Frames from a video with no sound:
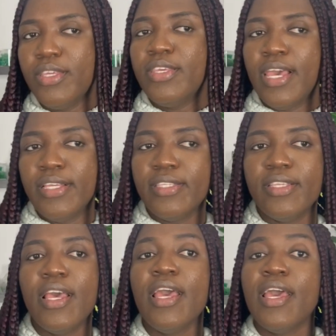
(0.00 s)
Yes.
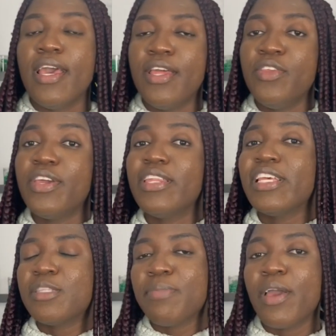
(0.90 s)
And you can
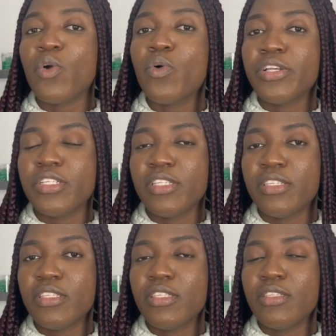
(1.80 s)
expect
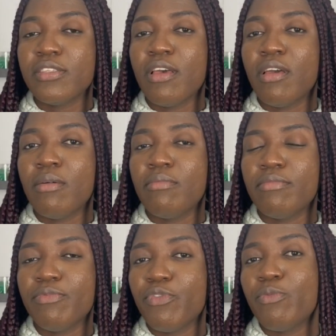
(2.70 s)
questions
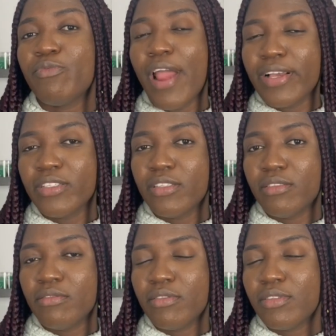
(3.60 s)
from
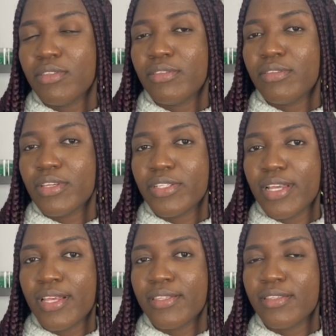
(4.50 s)
fractions such
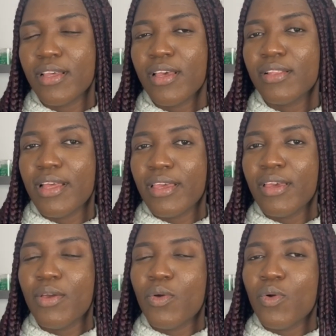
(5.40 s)
as like